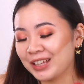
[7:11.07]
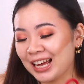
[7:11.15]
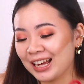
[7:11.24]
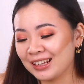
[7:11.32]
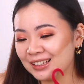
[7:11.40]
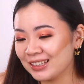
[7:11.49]

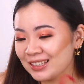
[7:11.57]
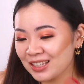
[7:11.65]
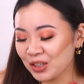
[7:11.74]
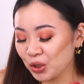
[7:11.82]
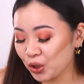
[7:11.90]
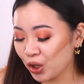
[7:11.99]
that. This
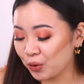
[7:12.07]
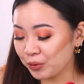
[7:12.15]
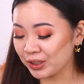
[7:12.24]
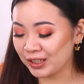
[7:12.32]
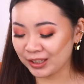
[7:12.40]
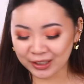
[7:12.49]
look
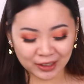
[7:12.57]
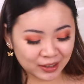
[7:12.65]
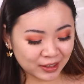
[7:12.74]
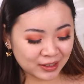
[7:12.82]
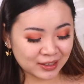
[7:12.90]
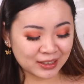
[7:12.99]
ridiculous.